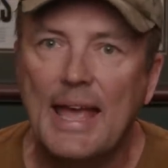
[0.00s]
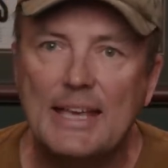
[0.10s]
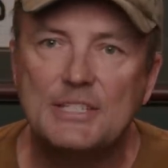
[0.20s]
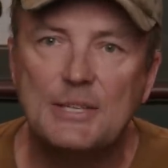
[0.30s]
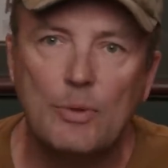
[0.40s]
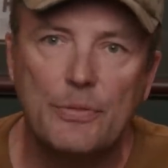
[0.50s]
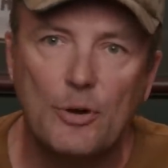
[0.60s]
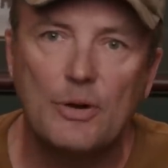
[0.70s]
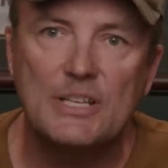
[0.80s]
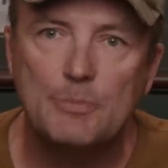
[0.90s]
A C one
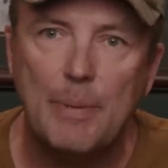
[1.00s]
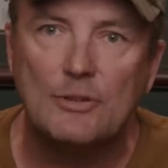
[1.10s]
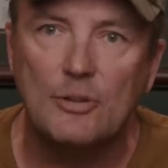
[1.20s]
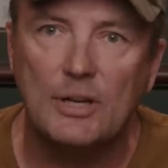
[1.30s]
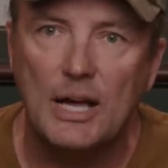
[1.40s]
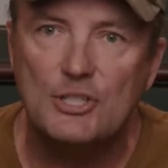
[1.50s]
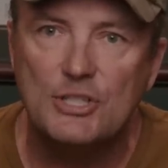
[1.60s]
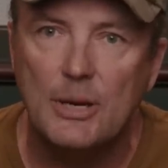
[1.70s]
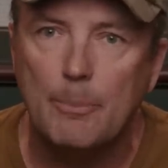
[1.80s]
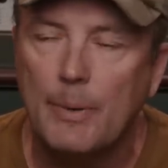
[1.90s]
thirty Spectre
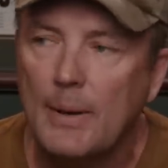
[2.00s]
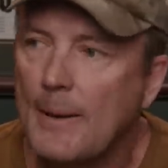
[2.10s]
gunship.